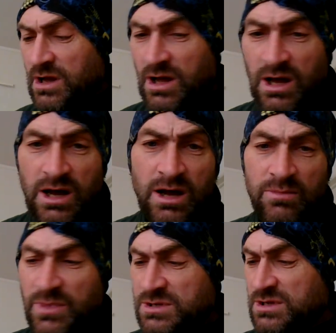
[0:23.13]

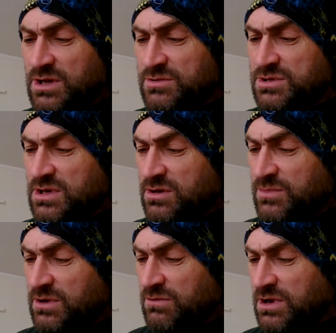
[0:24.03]
Basically, I'm just gonna
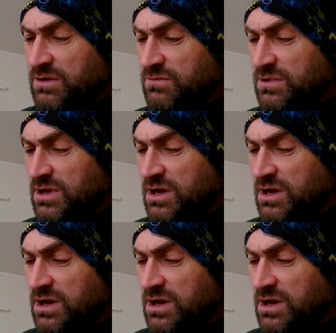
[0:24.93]
be reading.